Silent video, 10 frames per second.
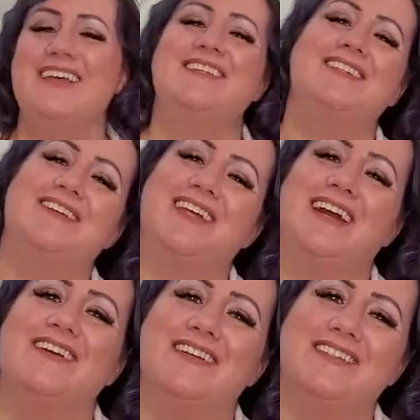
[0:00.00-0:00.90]
So
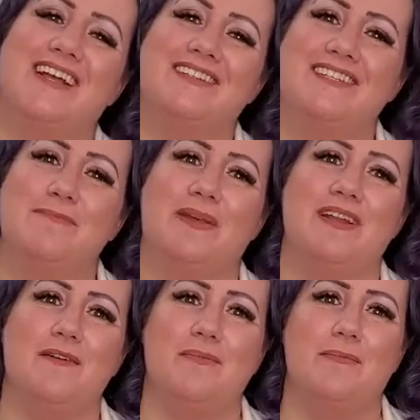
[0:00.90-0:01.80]
Carol has actually been
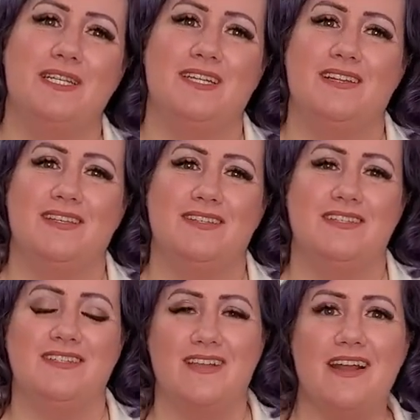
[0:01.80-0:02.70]
implementing these and
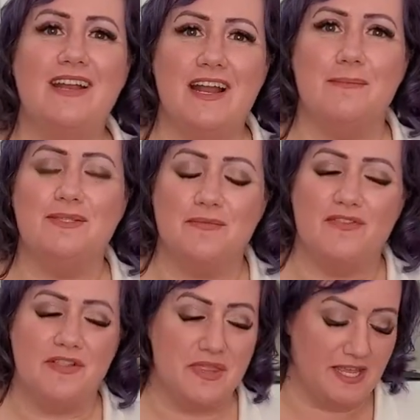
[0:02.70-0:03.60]
designing up some
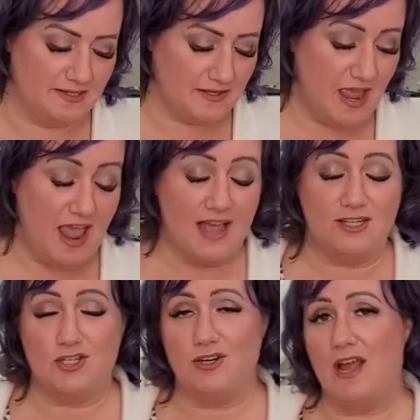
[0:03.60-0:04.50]
fun things.
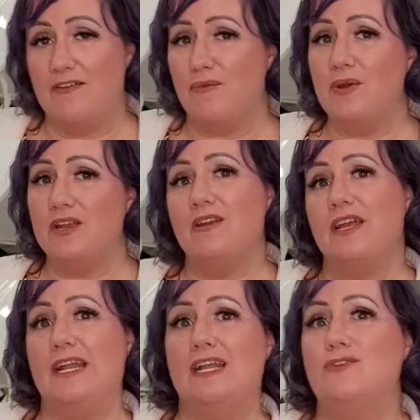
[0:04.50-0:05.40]
And sure enough, we are
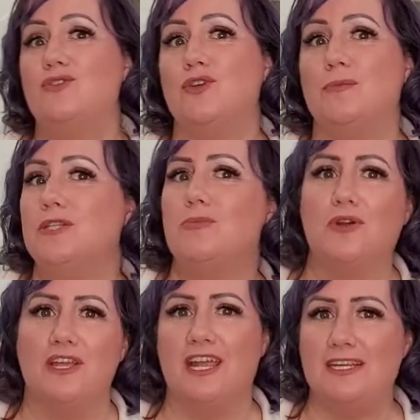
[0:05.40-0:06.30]
getting so much
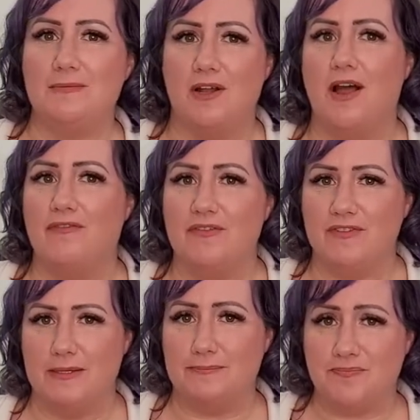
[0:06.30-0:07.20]
more engagement off of
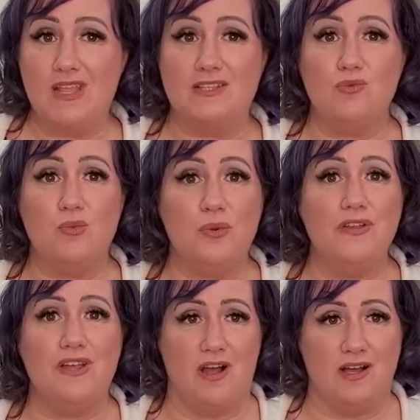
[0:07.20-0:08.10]
them. It's
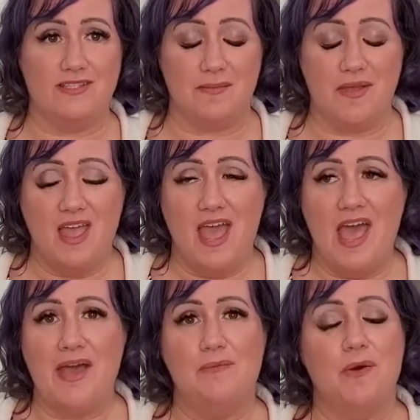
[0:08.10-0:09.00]
really awesome.
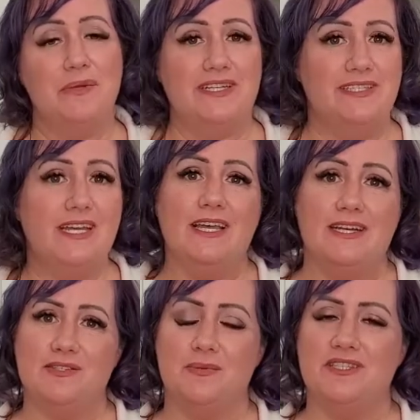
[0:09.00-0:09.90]
And what we
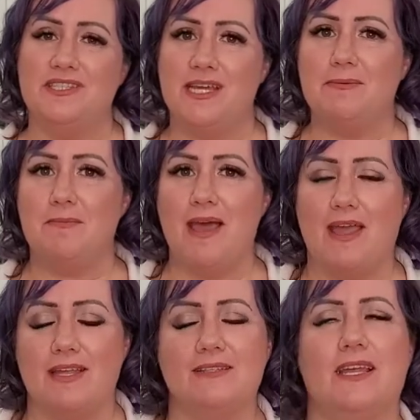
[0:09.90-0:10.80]
did is we stepped
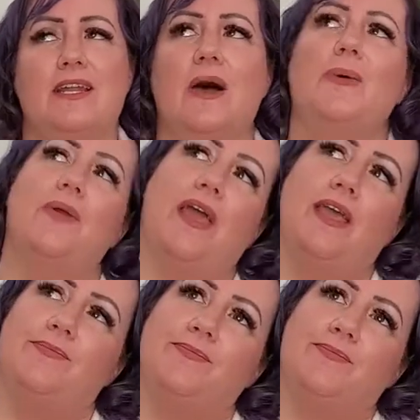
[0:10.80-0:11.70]
back and said, okay,